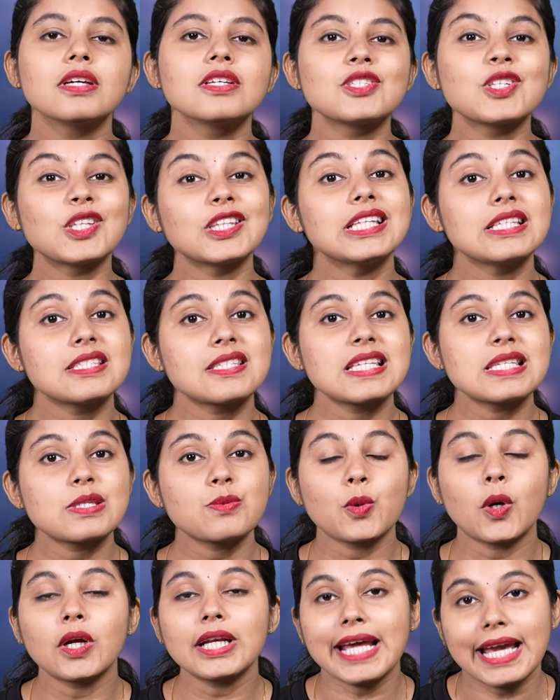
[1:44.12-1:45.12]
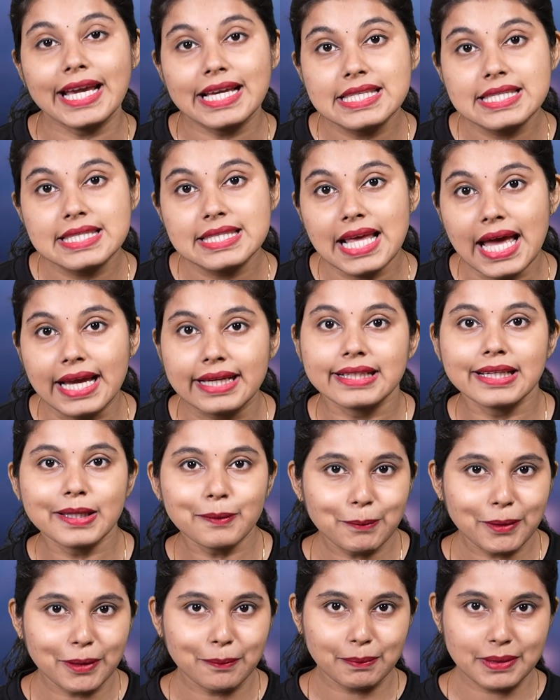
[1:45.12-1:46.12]
So this is what
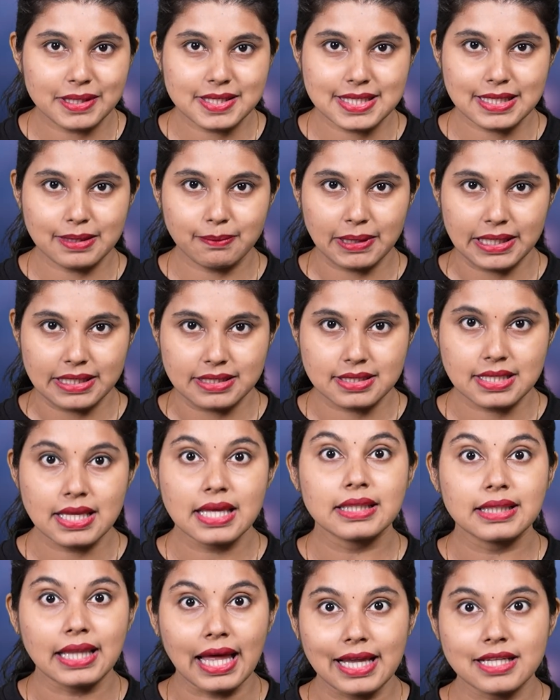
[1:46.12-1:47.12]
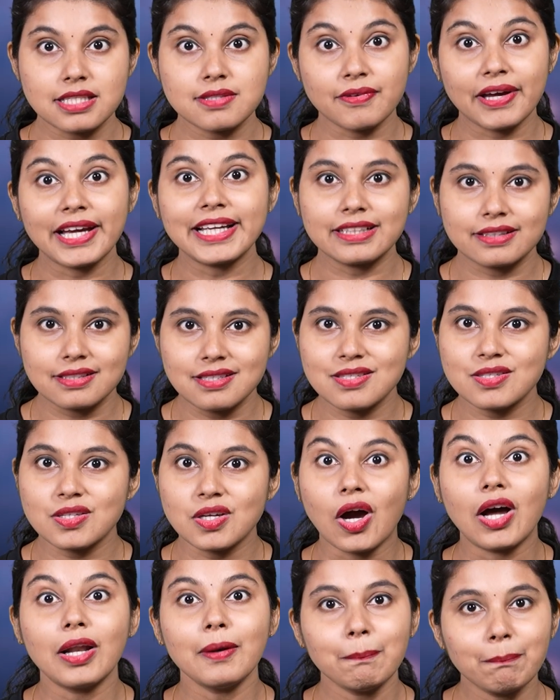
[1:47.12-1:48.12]
exactly PPC means. That's why it is
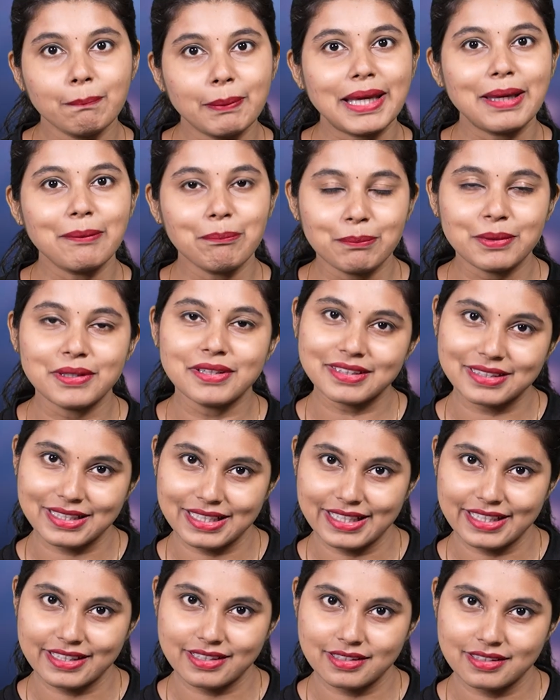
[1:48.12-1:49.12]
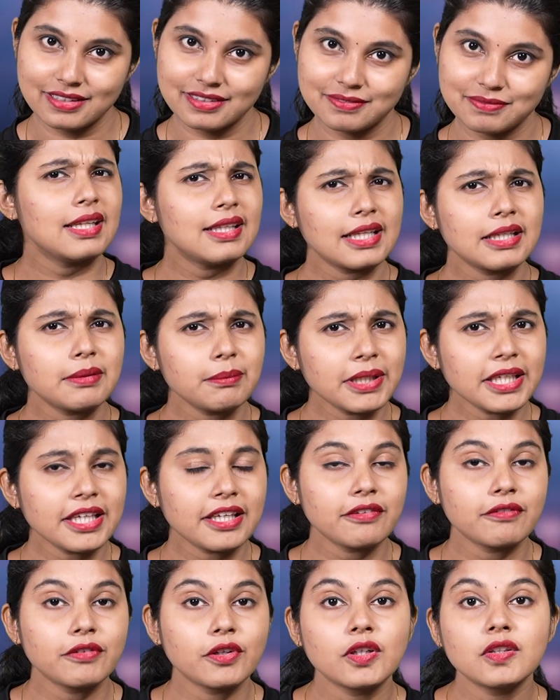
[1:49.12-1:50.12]
called pay per click. Let me
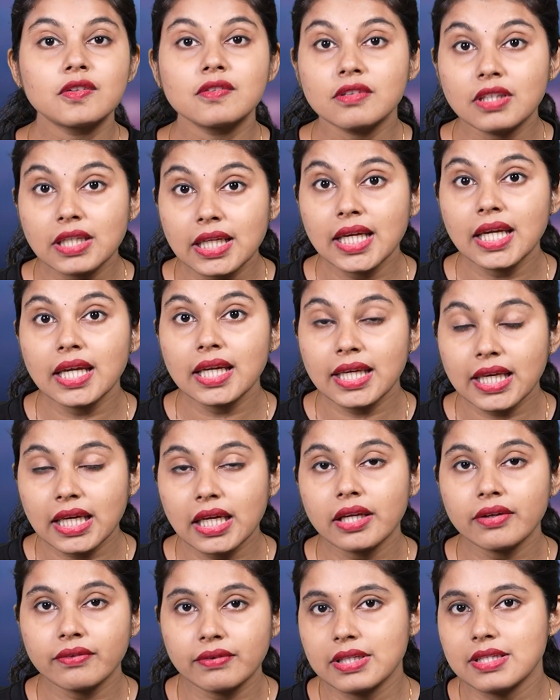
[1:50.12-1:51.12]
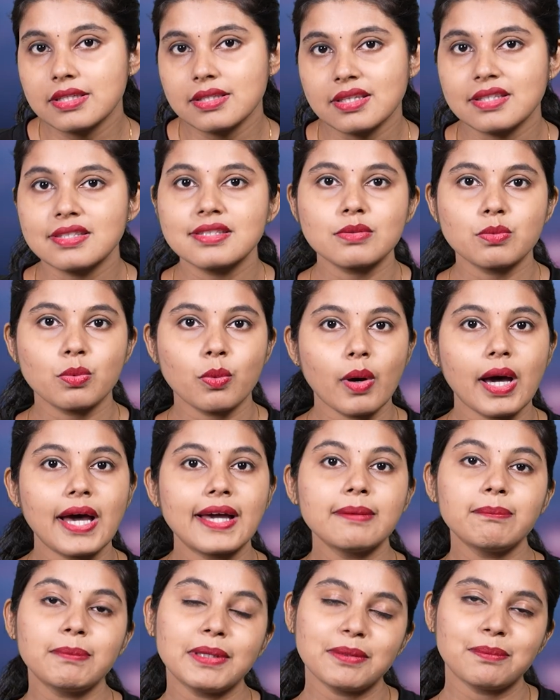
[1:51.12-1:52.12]
give you 3 key reasons
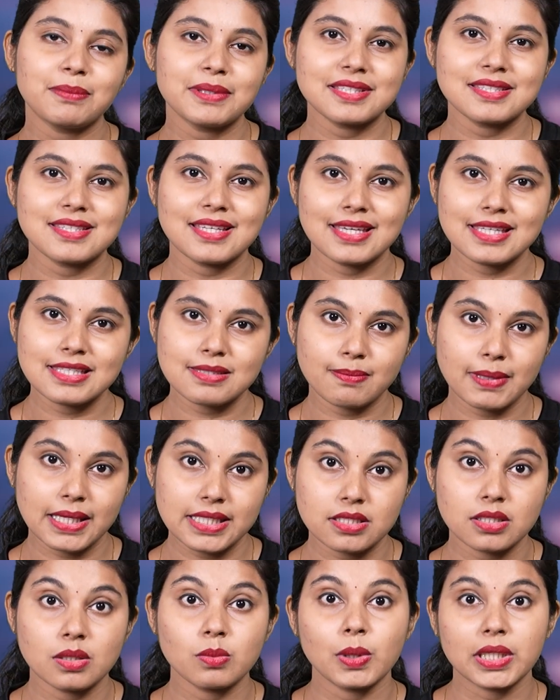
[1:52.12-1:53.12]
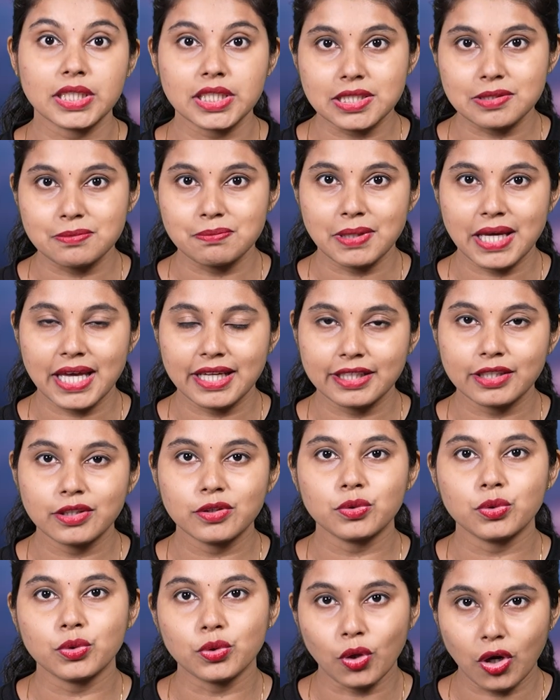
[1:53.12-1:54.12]
why PPC is better when
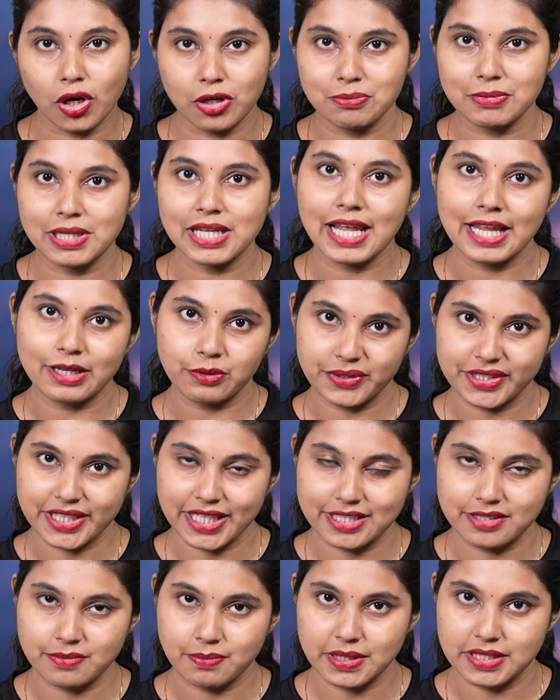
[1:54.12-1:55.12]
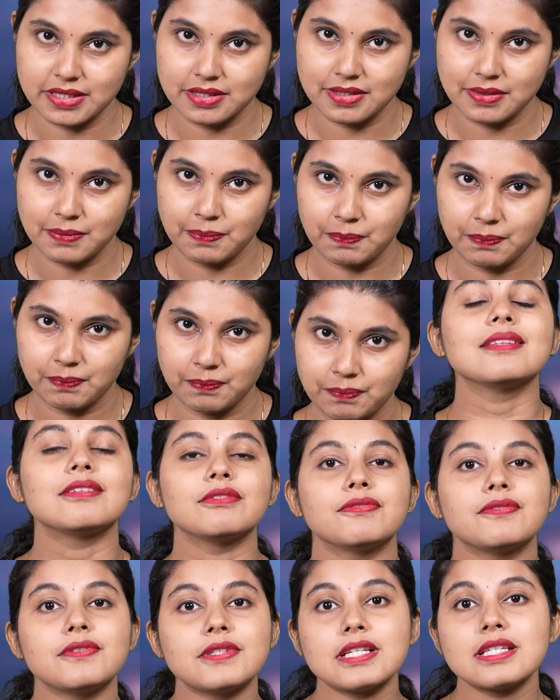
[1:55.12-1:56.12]
comparing to normal advertisements. The
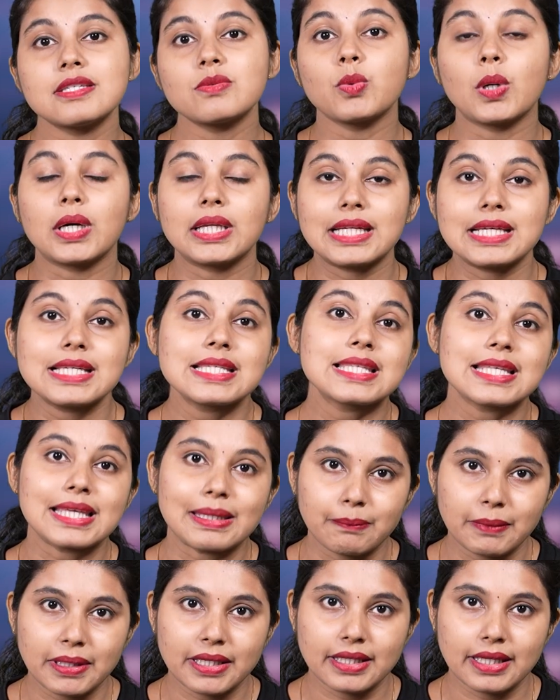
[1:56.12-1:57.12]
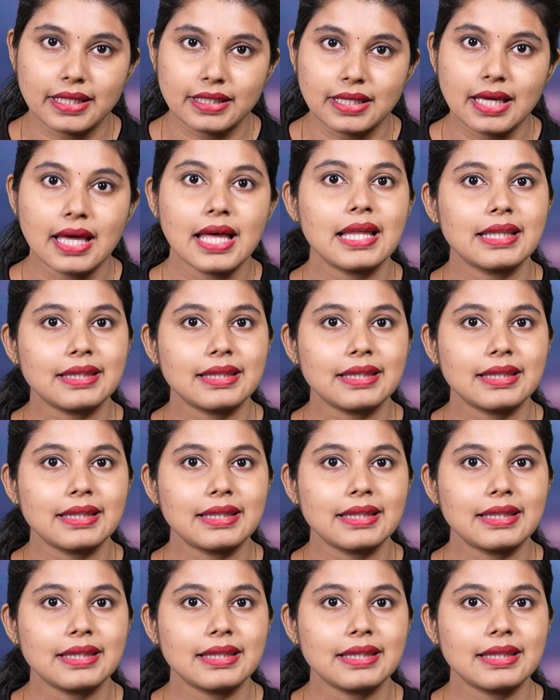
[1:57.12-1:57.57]
first one is immediate.